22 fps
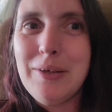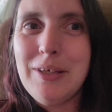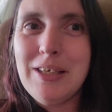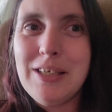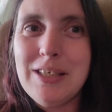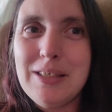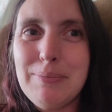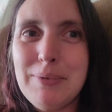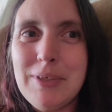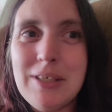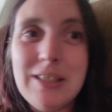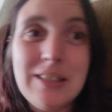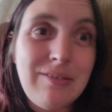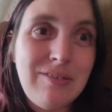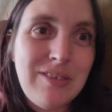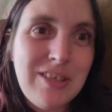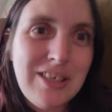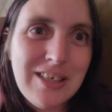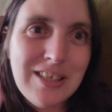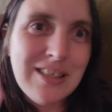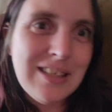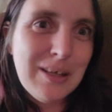because if they didn't,
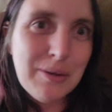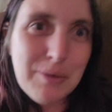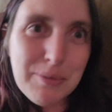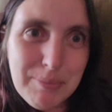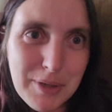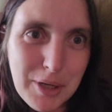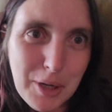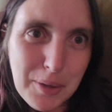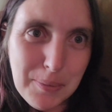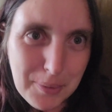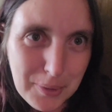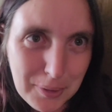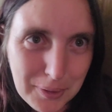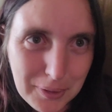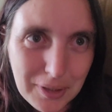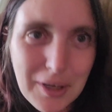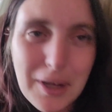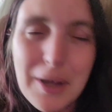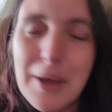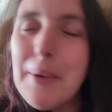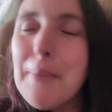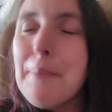there would be no book.
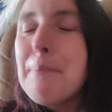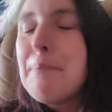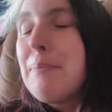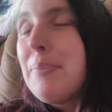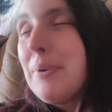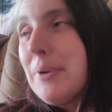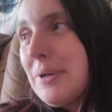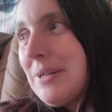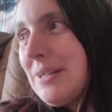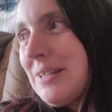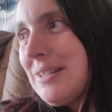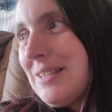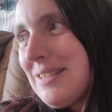But